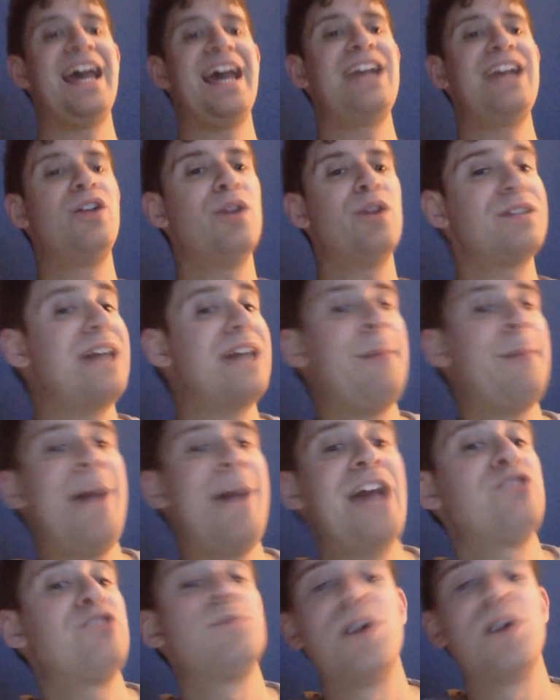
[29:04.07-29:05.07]
he looked at
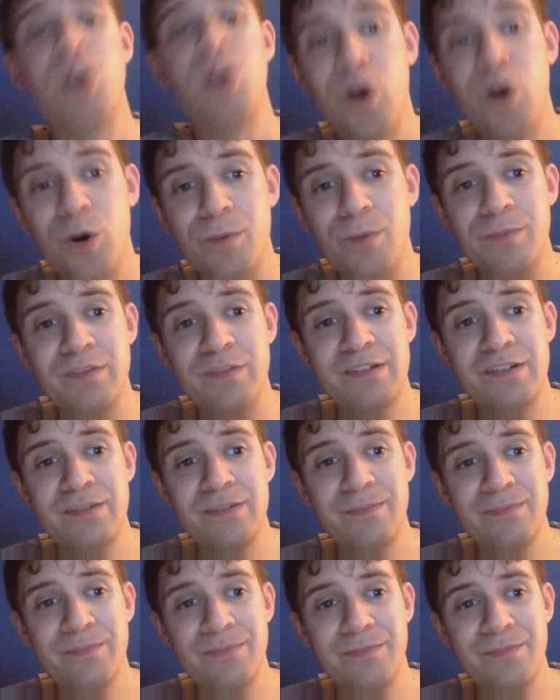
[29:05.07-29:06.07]
Patrick Mahomes.
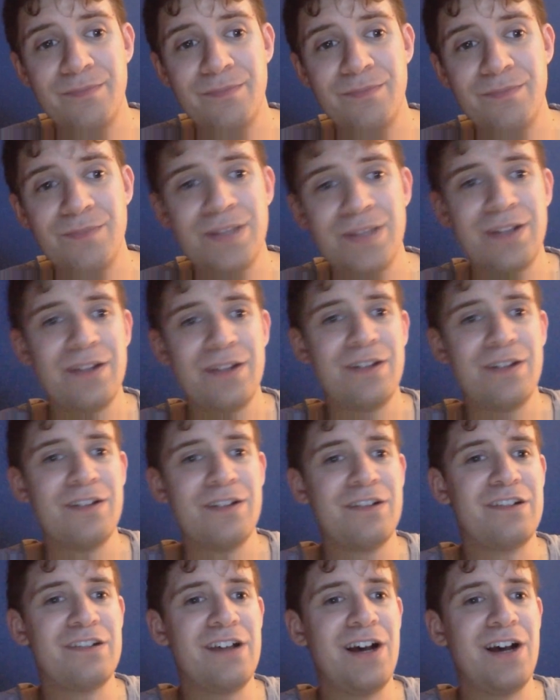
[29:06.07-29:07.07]

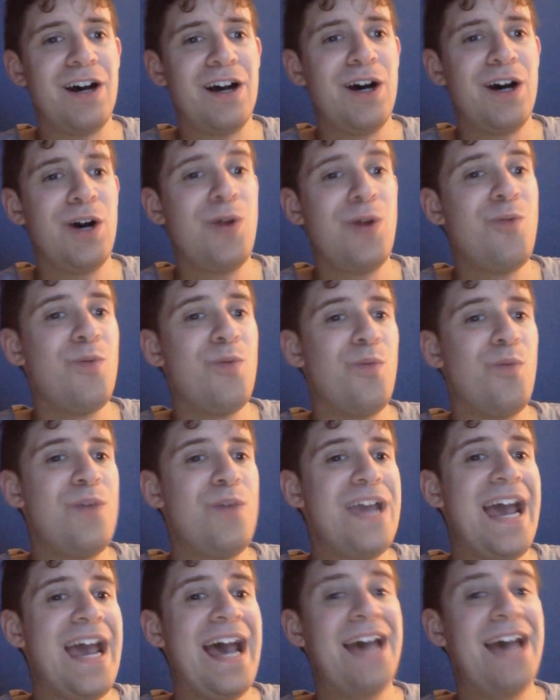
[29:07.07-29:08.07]
So we
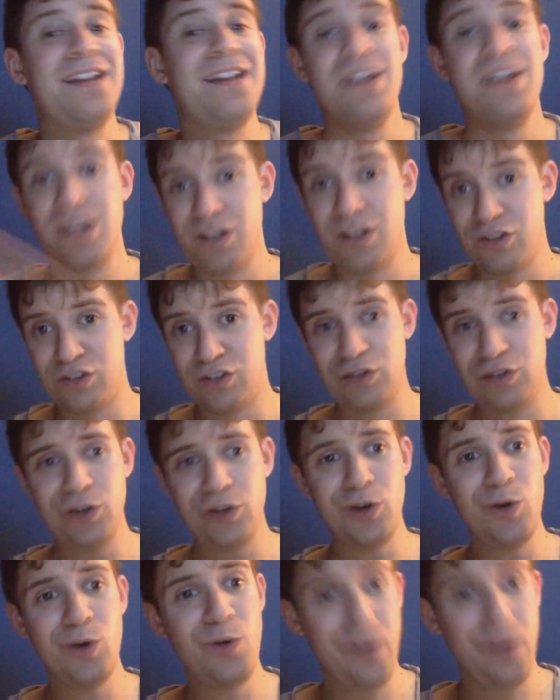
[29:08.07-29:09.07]
had
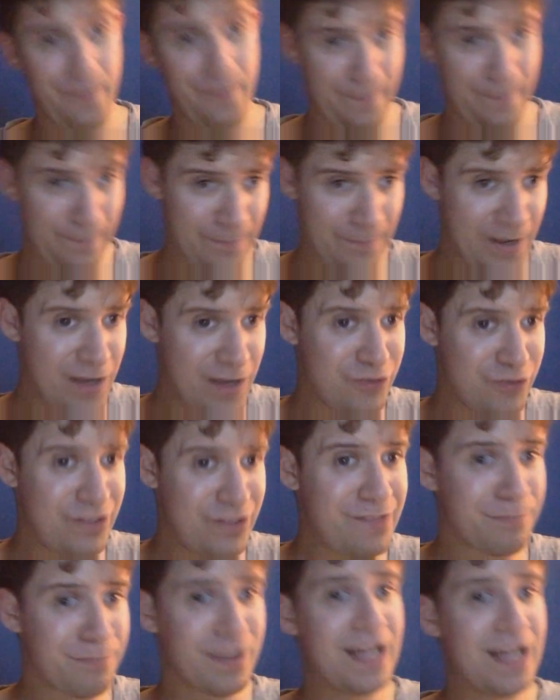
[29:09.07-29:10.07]
two uh,
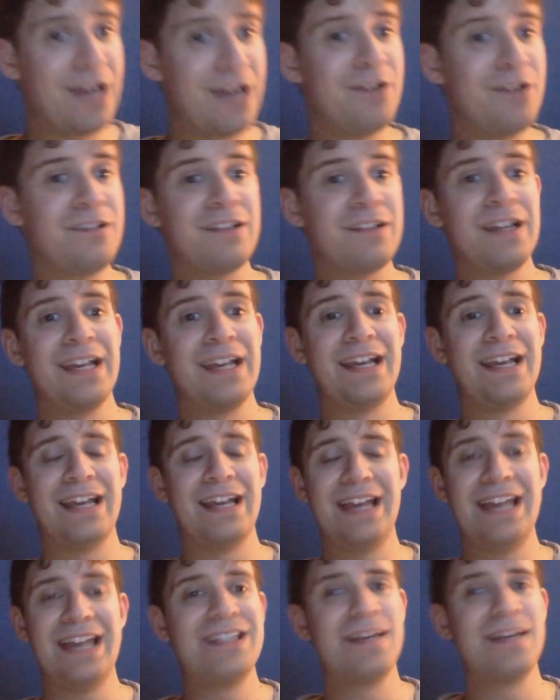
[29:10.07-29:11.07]
Chiefs players
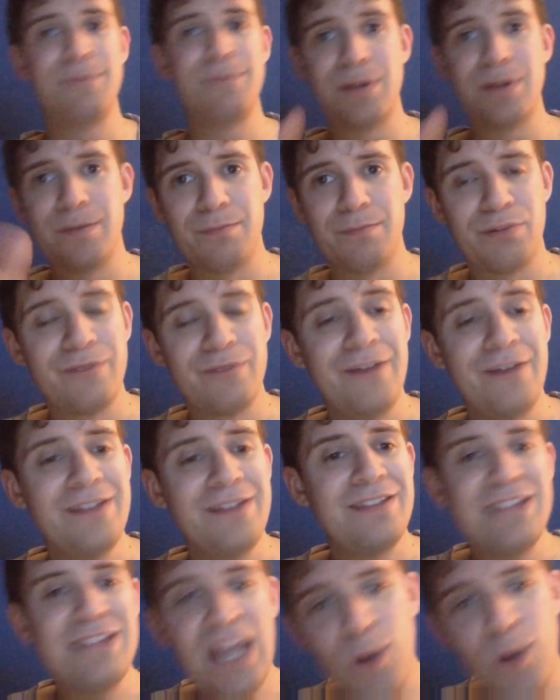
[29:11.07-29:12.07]
end up
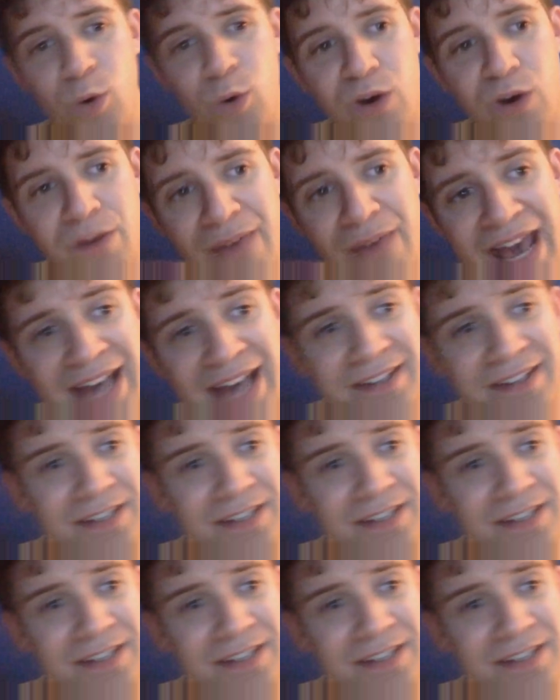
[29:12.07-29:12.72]
preventing their quarterback.